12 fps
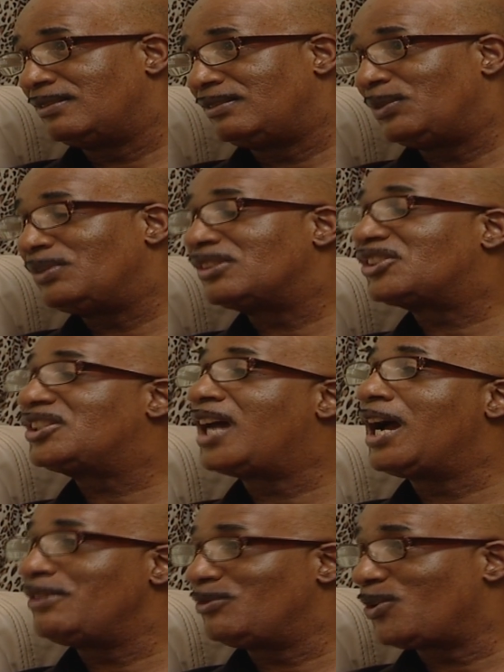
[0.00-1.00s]
doing a
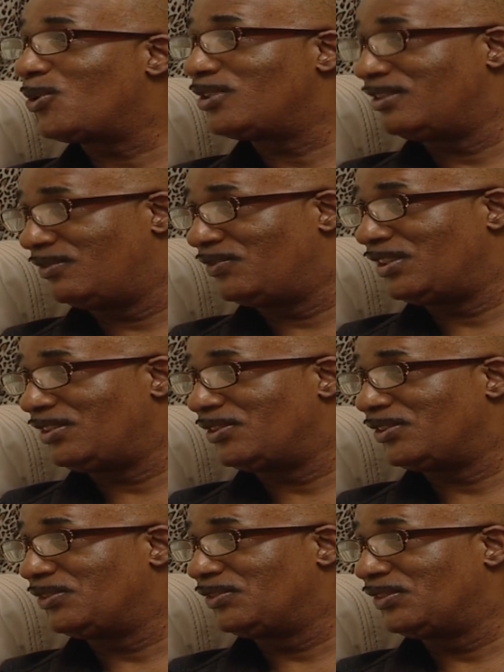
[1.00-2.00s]
starring role in the
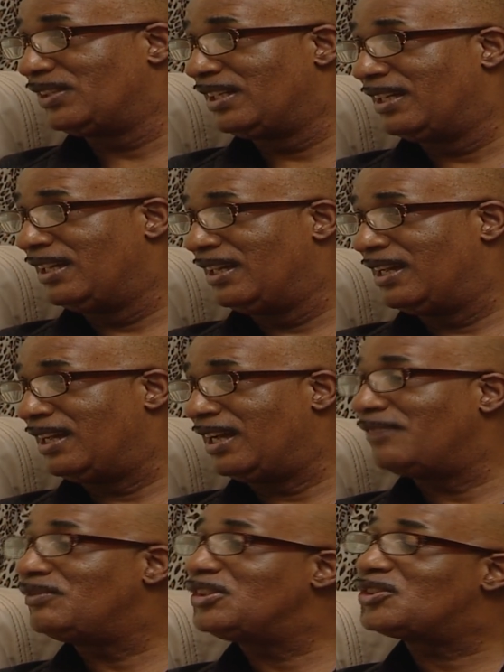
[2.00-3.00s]
video.
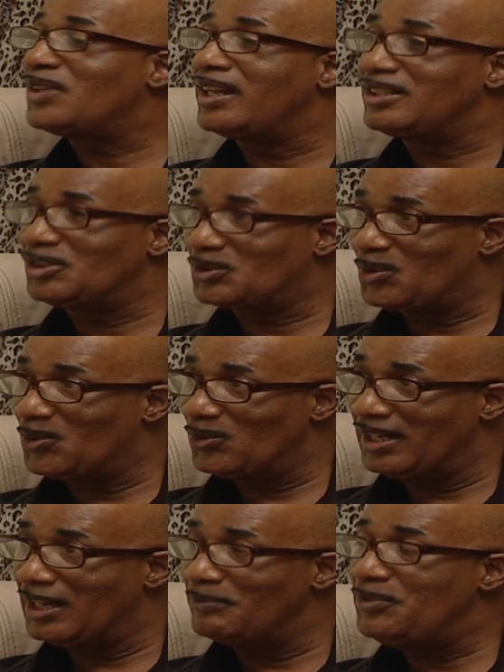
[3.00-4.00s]
And this track is
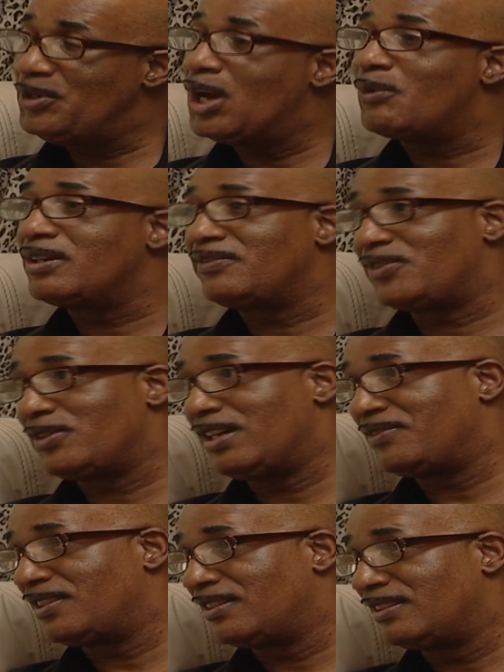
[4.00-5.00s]
called Now and Forever.